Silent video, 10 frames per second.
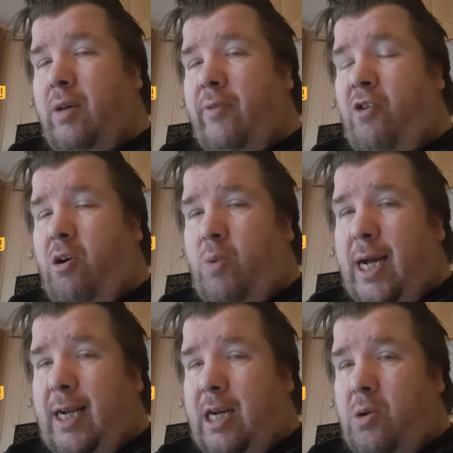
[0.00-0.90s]
For a while
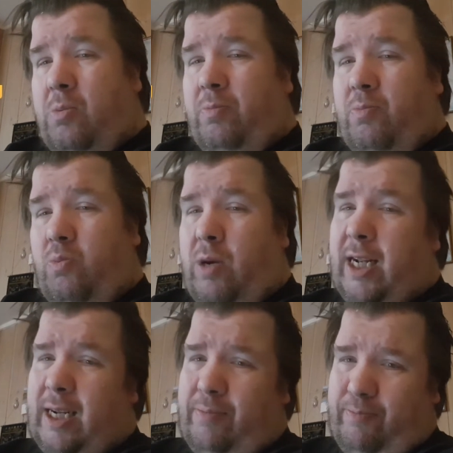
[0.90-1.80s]
ago,
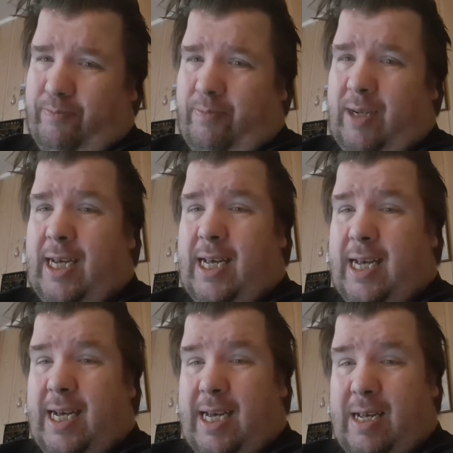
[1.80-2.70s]
well,
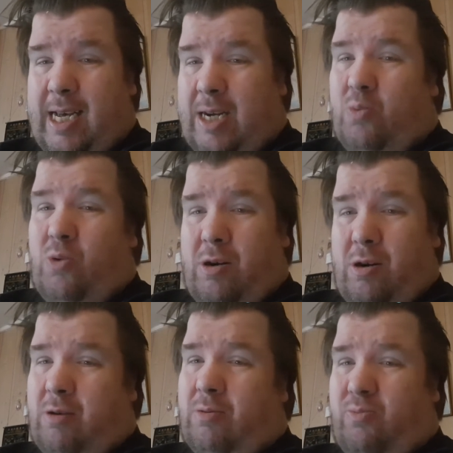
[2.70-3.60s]
it
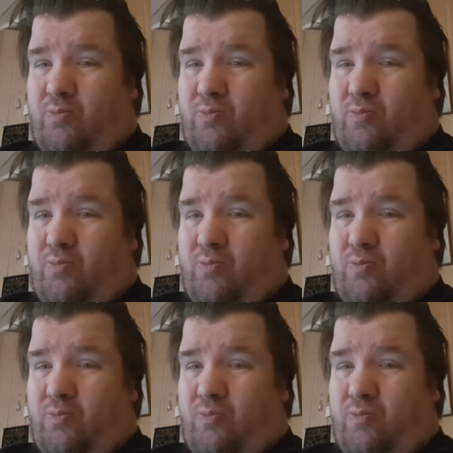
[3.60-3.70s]
were